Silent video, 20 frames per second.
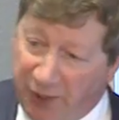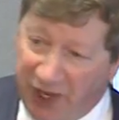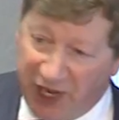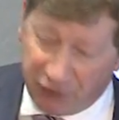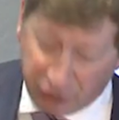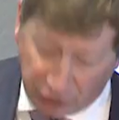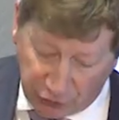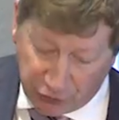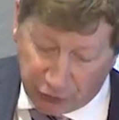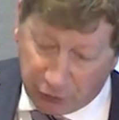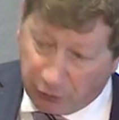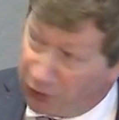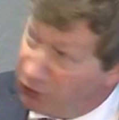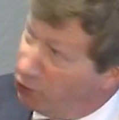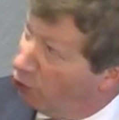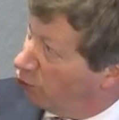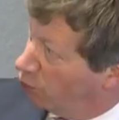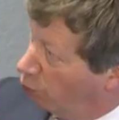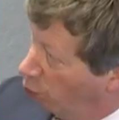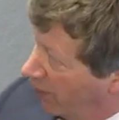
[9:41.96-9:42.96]
patients who are
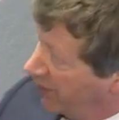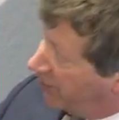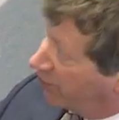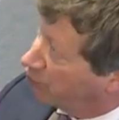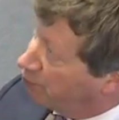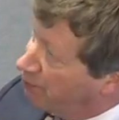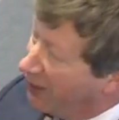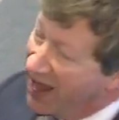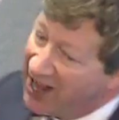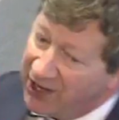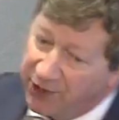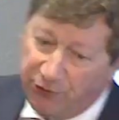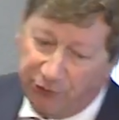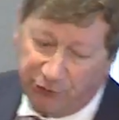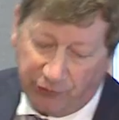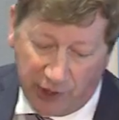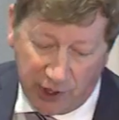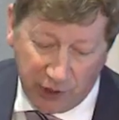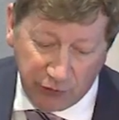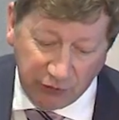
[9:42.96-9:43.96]
not quite as bad
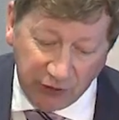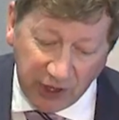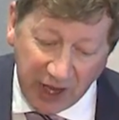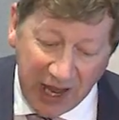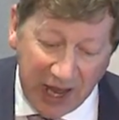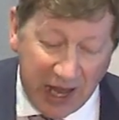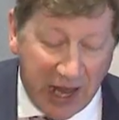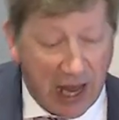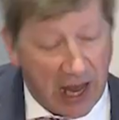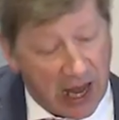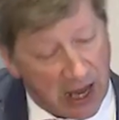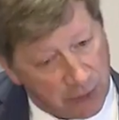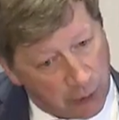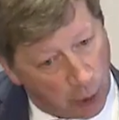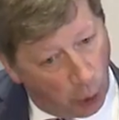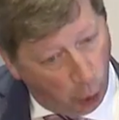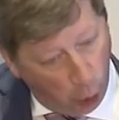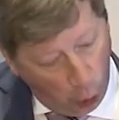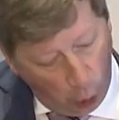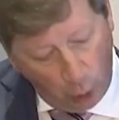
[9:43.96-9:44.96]
as this in
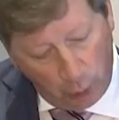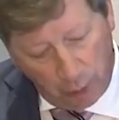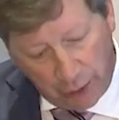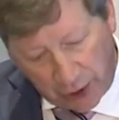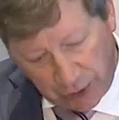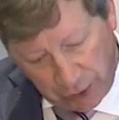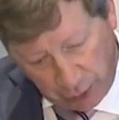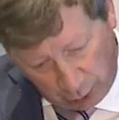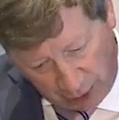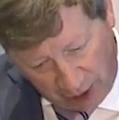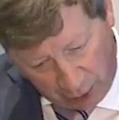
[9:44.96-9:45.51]
the hope that you'll